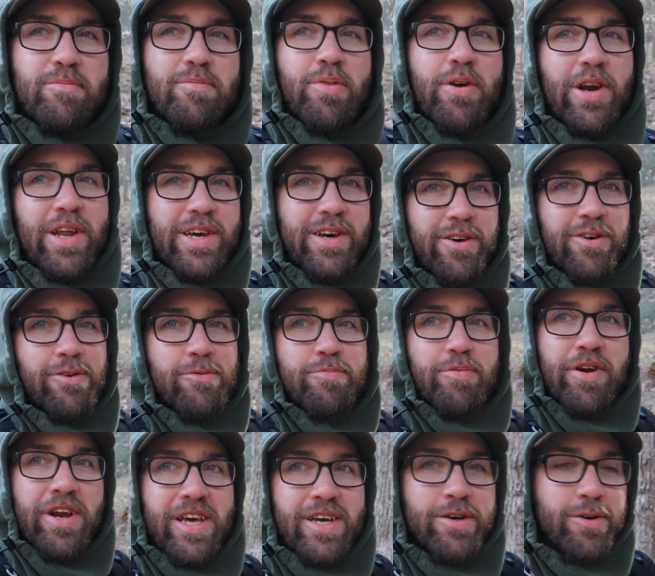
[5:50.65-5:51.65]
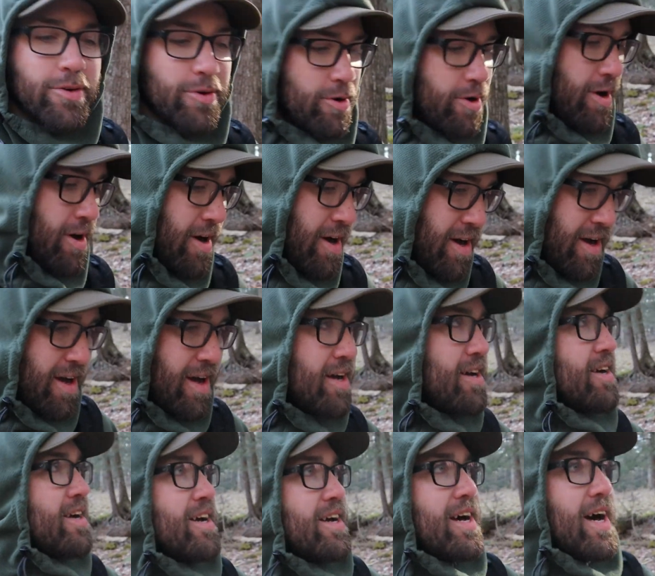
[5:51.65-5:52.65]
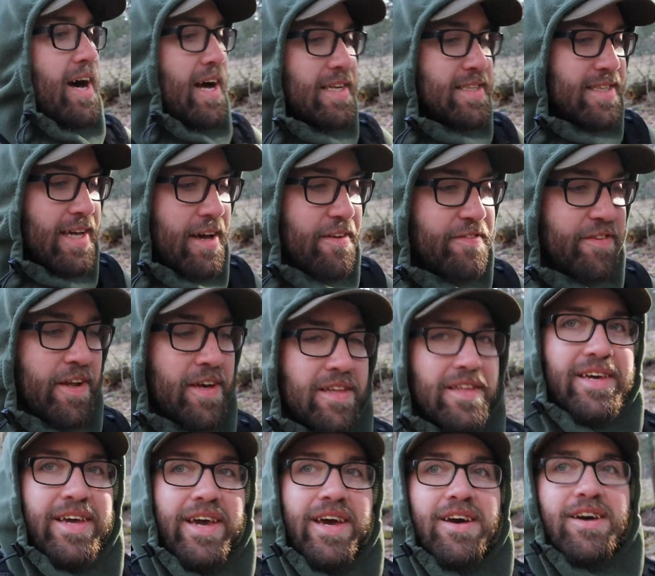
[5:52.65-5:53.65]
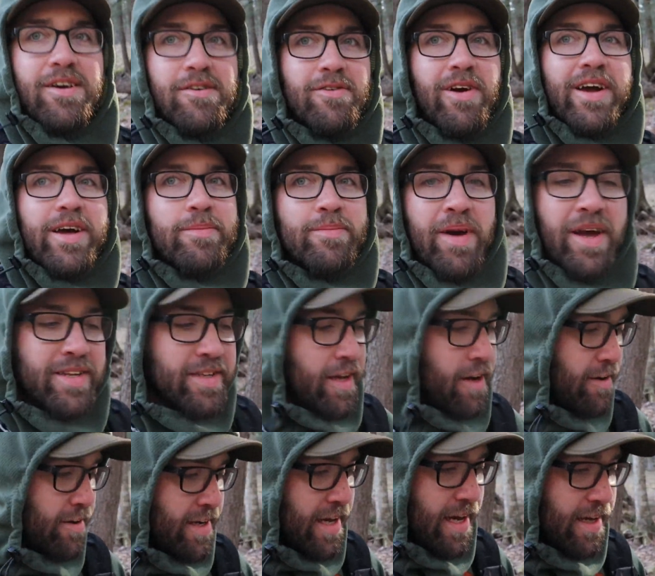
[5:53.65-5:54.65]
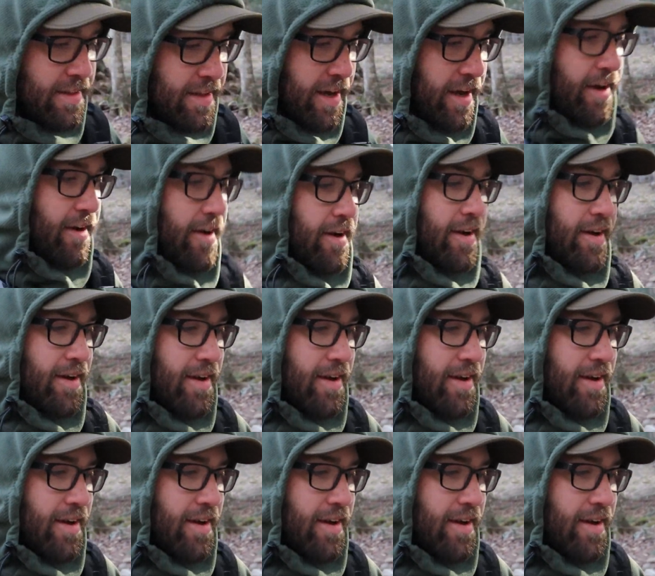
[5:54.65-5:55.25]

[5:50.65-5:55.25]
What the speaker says: Pretty cool, pretty cool. I definitely recommend going down there